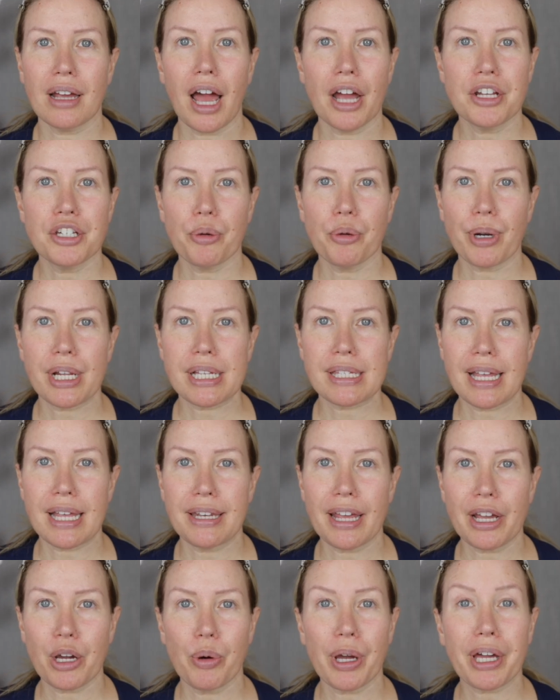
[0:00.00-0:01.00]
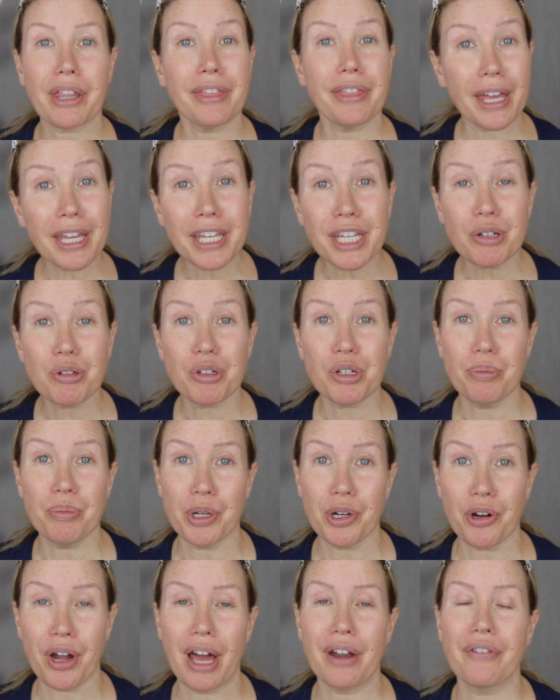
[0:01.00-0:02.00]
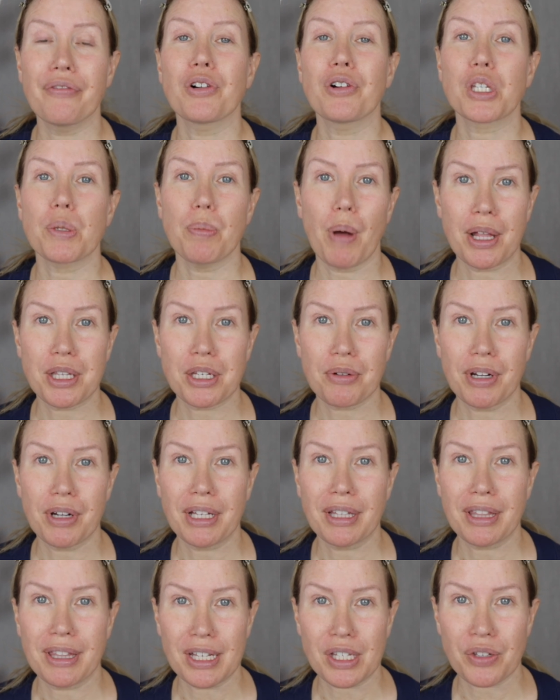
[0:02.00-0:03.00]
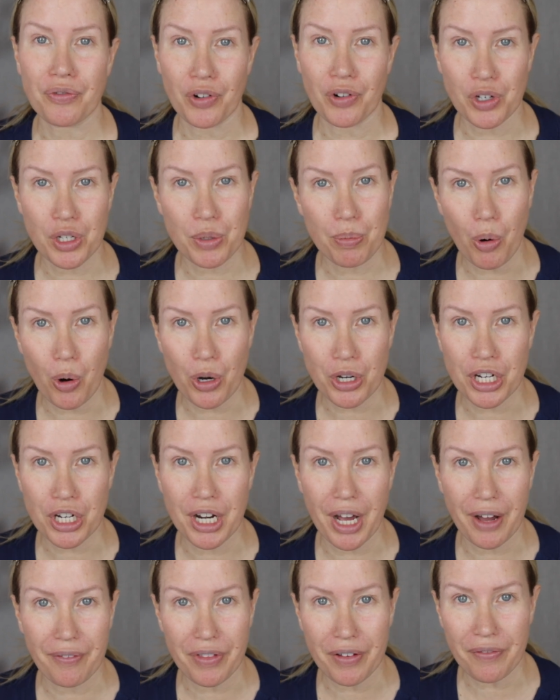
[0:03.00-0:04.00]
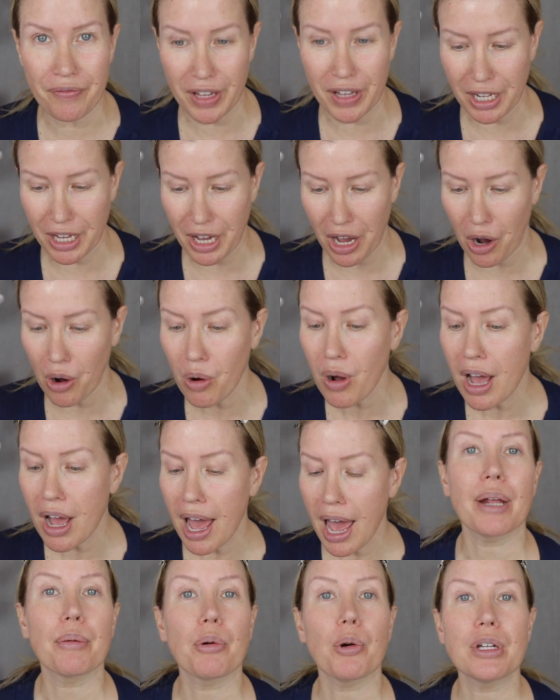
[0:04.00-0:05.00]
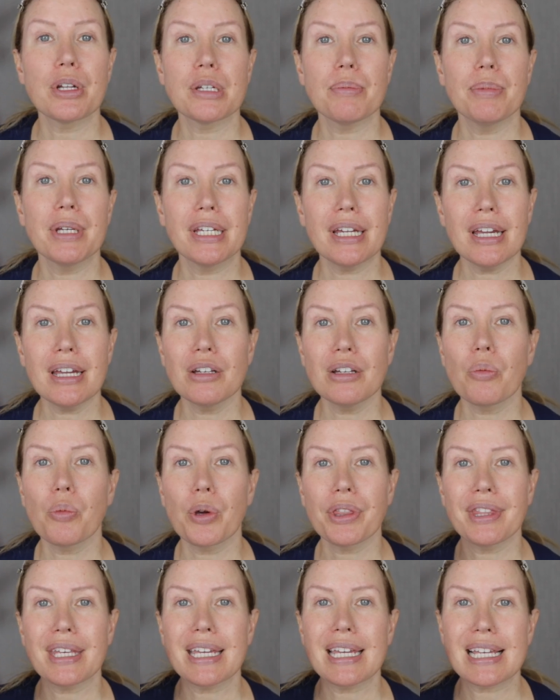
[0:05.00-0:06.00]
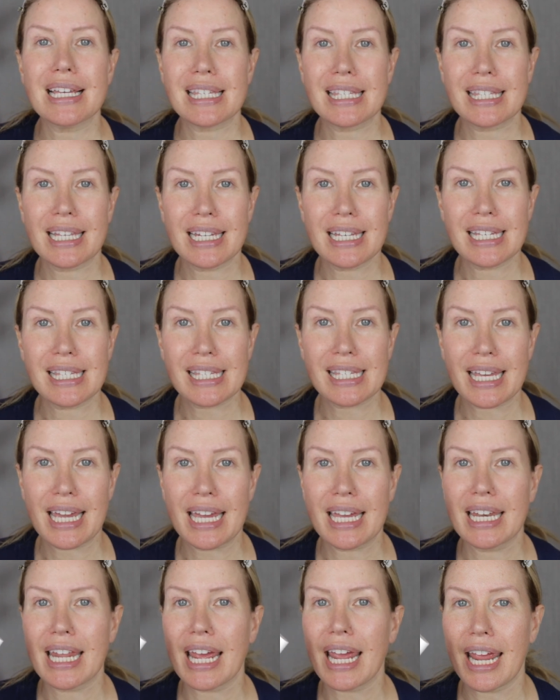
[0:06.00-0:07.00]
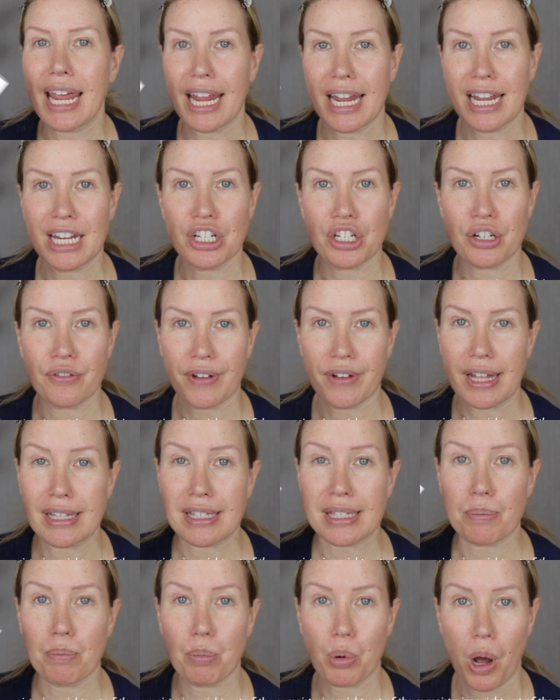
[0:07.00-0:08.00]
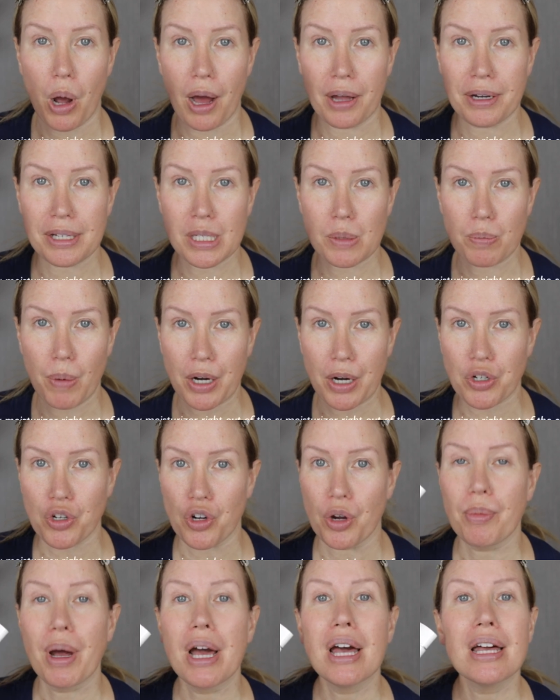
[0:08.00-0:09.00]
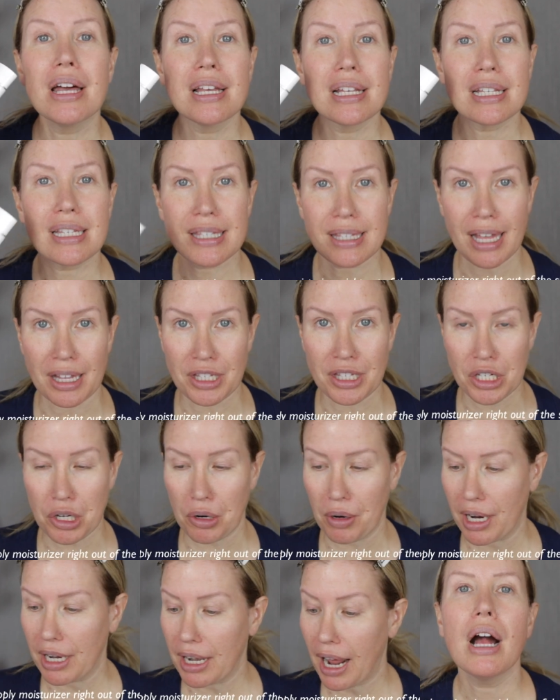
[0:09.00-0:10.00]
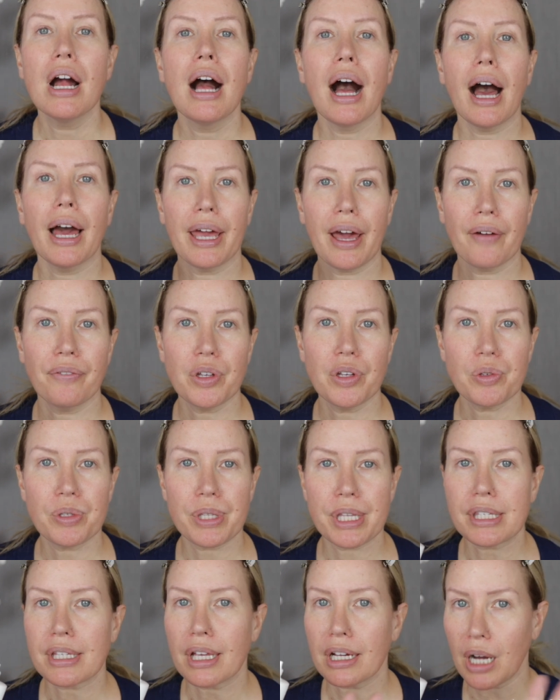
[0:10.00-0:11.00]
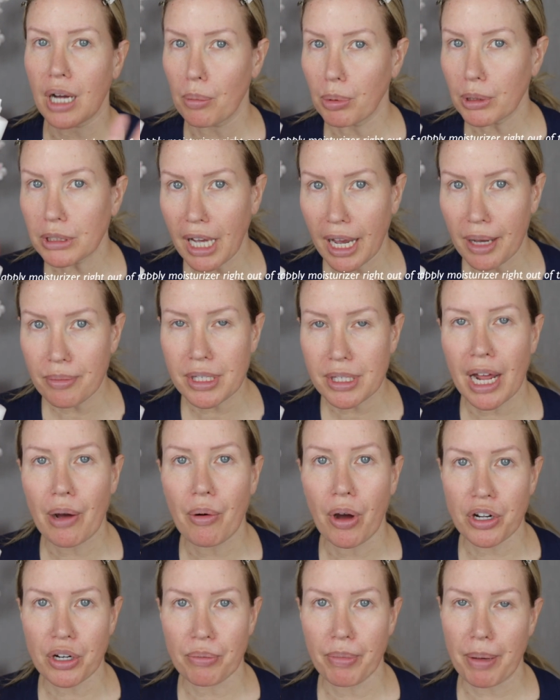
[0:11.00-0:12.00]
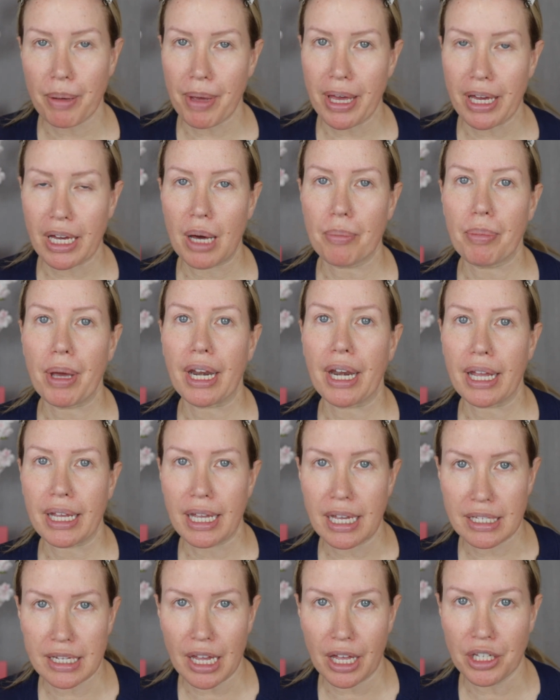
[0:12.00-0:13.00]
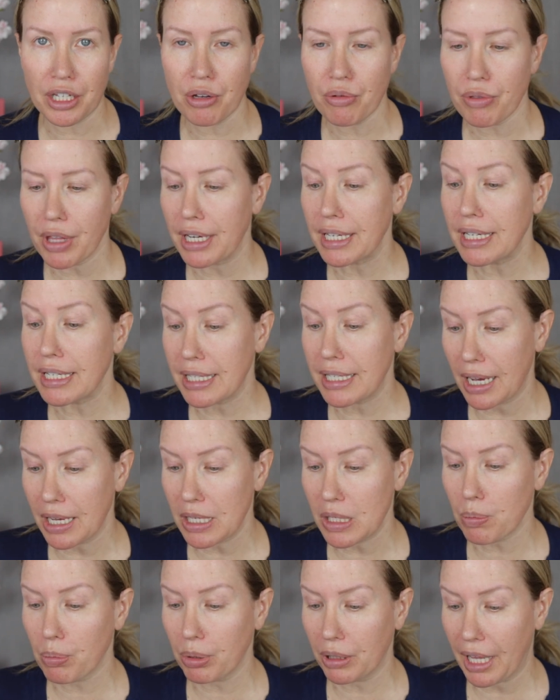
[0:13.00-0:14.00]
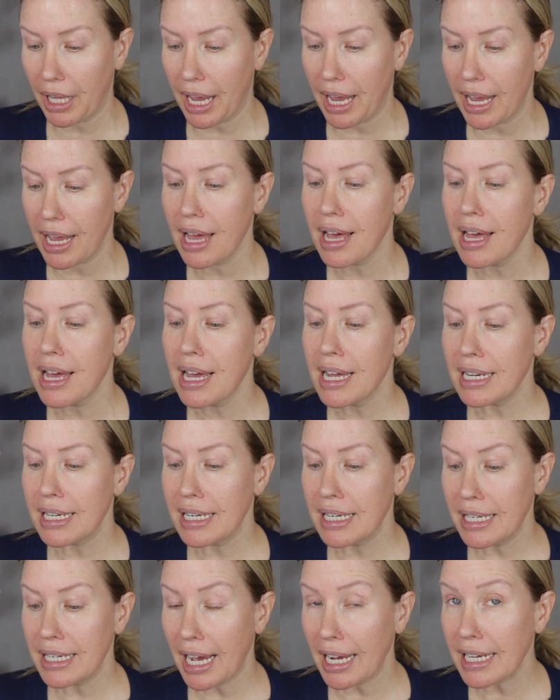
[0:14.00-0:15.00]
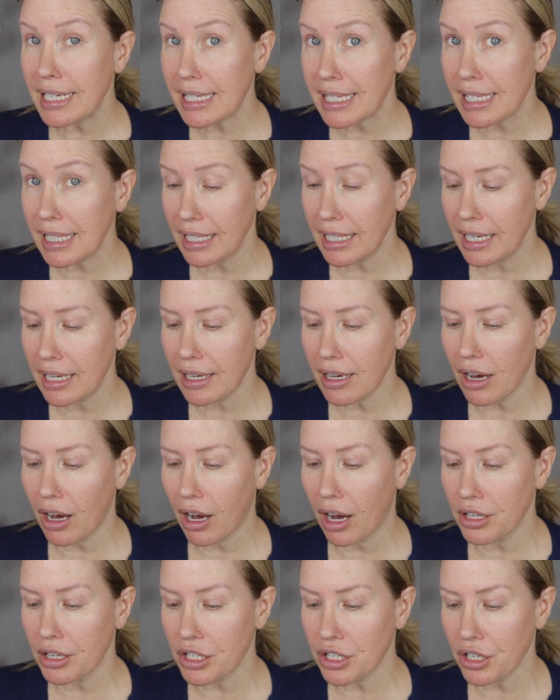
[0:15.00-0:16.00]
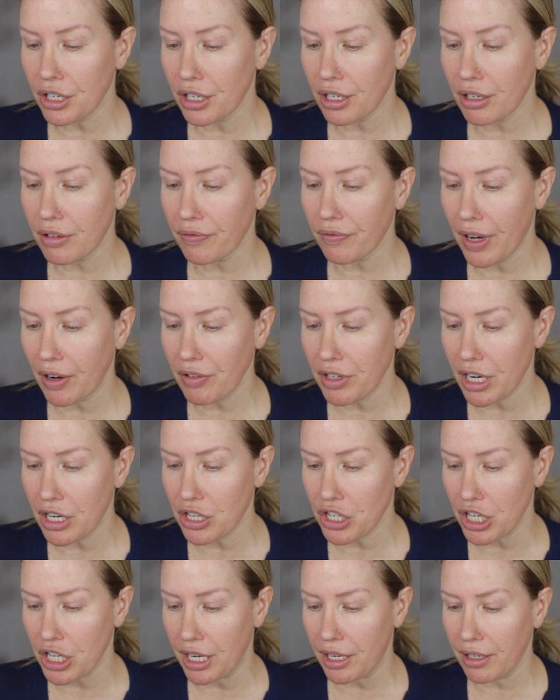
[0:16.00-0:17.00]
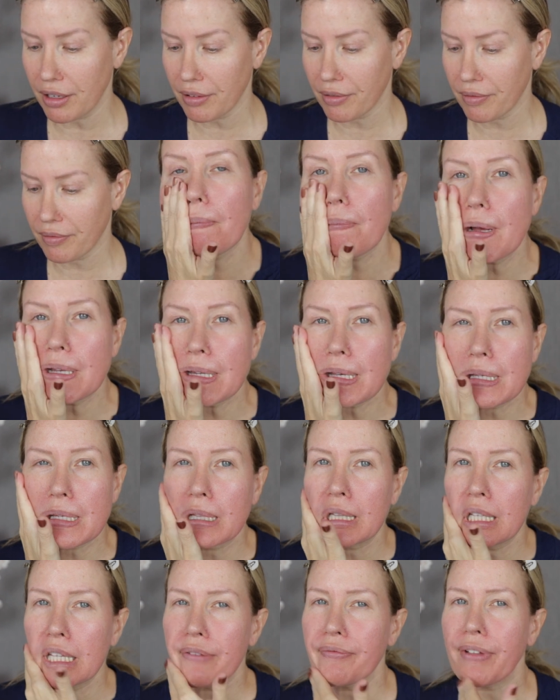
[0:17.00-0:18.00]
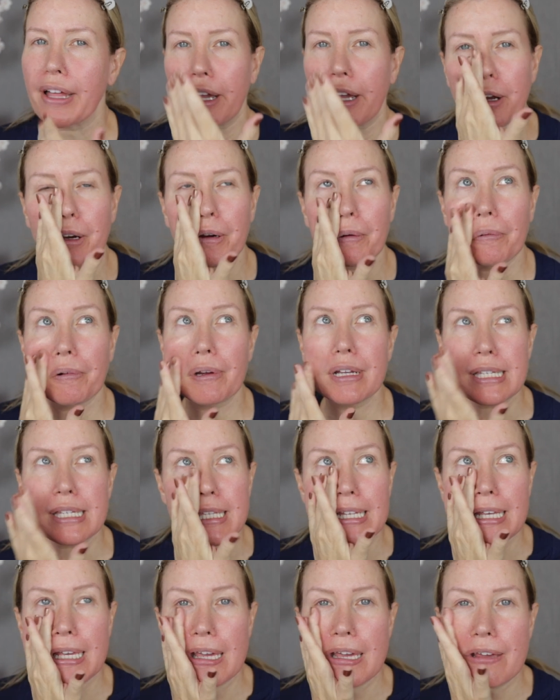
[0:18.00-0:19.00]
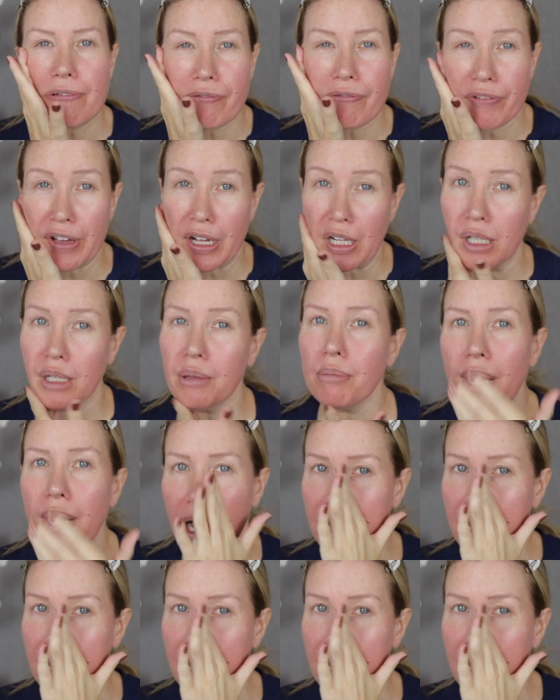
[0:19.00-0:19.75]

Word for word: I do wanna send a quick thank you to Murad for sponsoring this first portion of the video. I'm going to begin with the City Skin Age Defense Broad Spectrum sunscreen. I have used this a couple times now under my makeup and I can tell you that it does play nicely under foundation. It doesn't leave like a greasy film.